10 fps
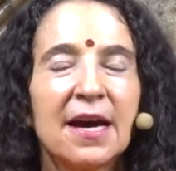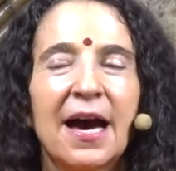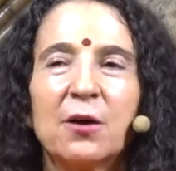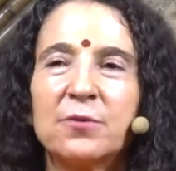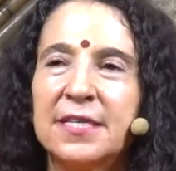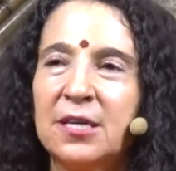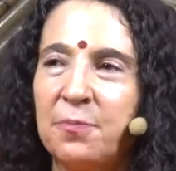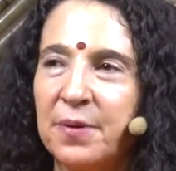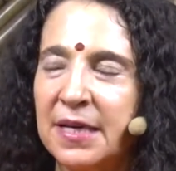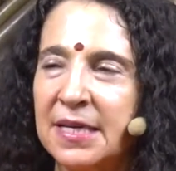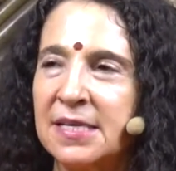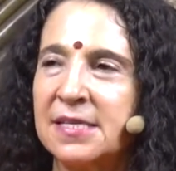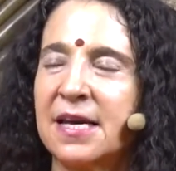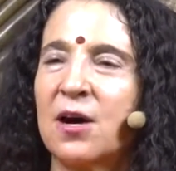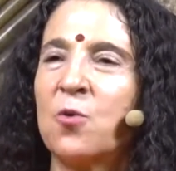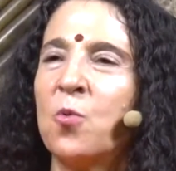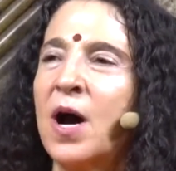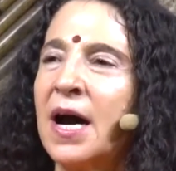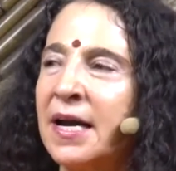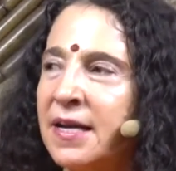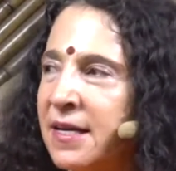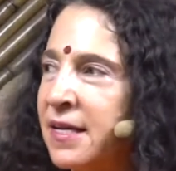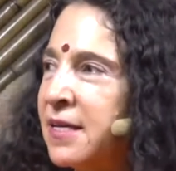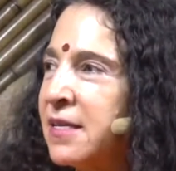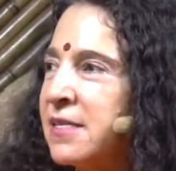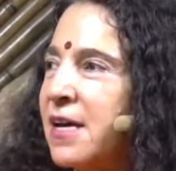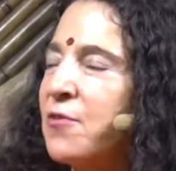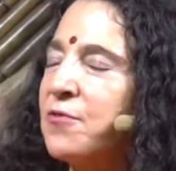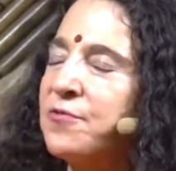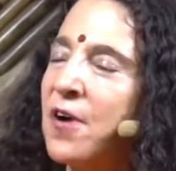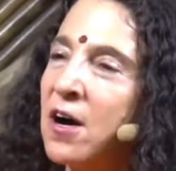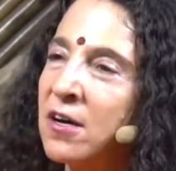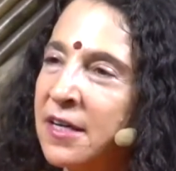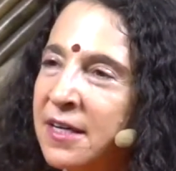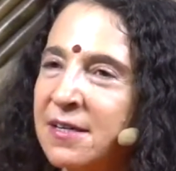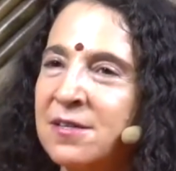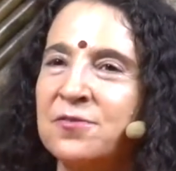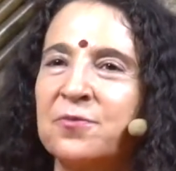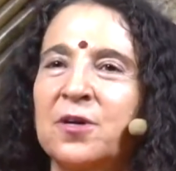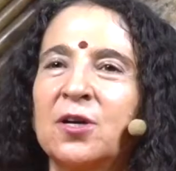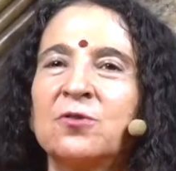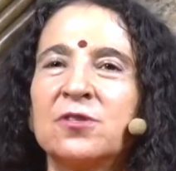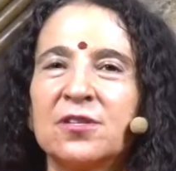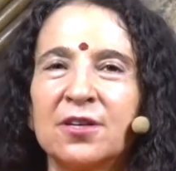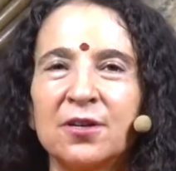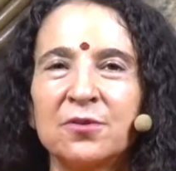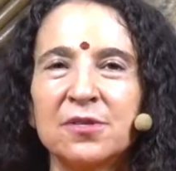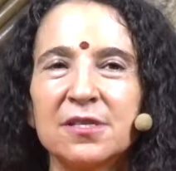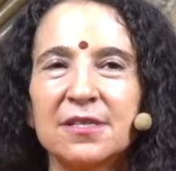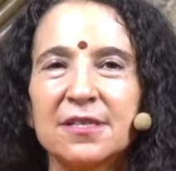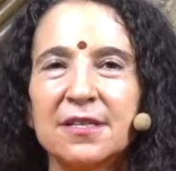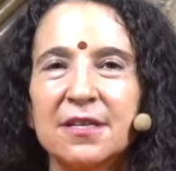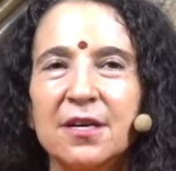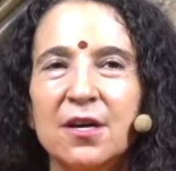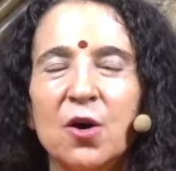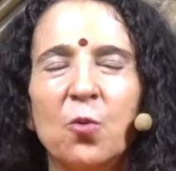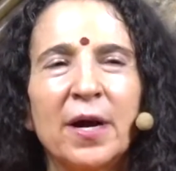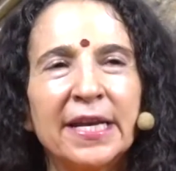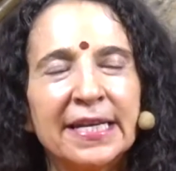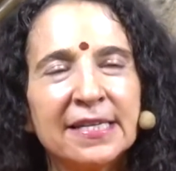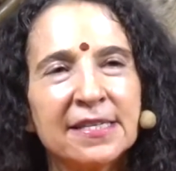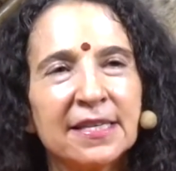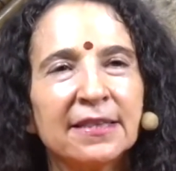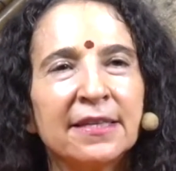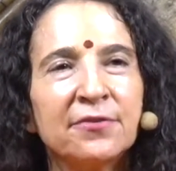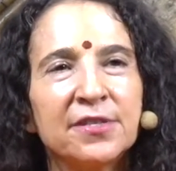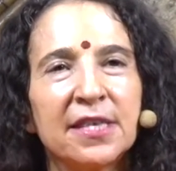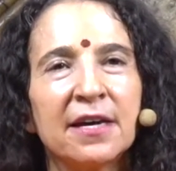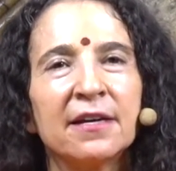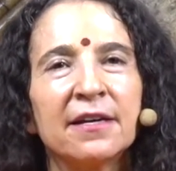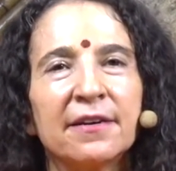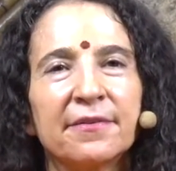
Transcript: how deep it is, how wide it is, how far it is from coast to coast, what it is that lives there.